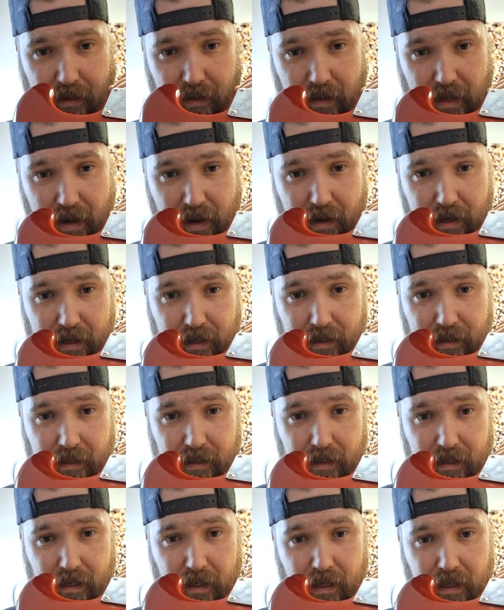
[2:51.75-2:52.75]
There it is.
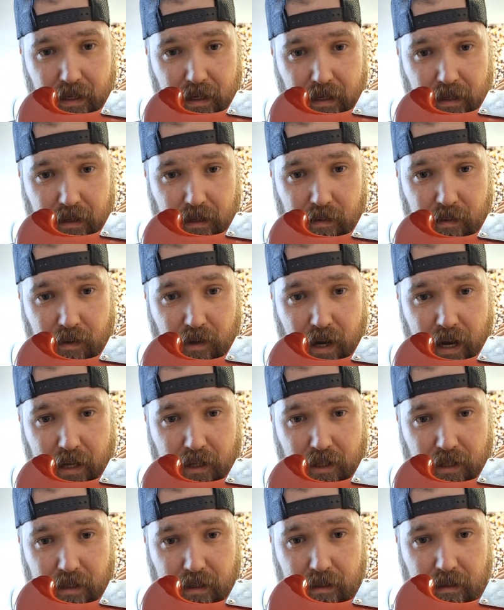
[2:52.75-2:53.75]
Some
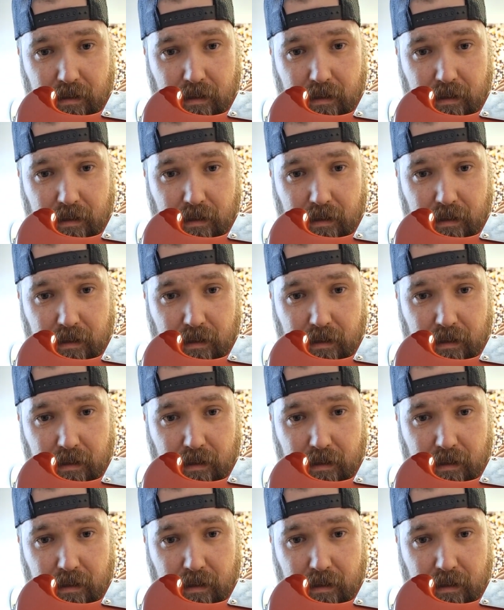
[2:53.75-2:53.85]
scratching.